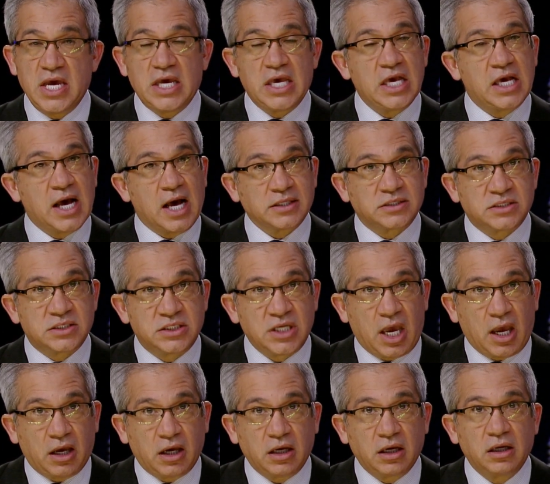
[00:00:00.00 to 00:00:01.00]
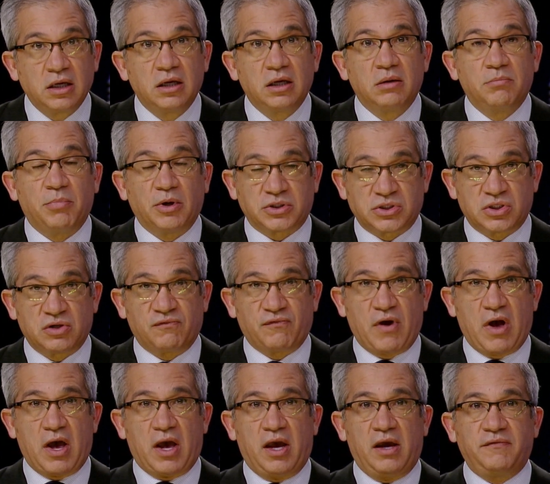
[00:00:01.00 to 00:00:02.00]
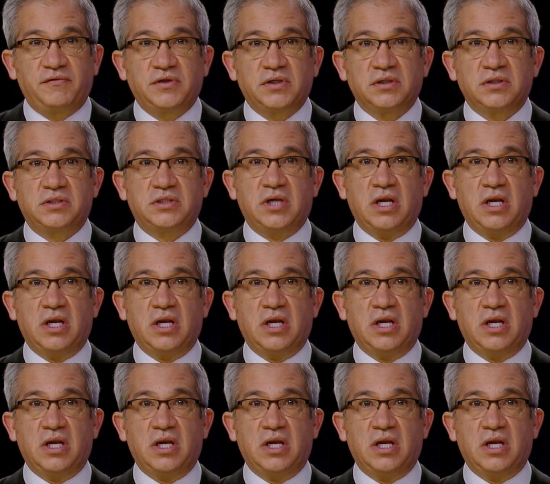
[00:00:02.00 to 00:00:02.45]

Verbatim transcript: He got sick but survived.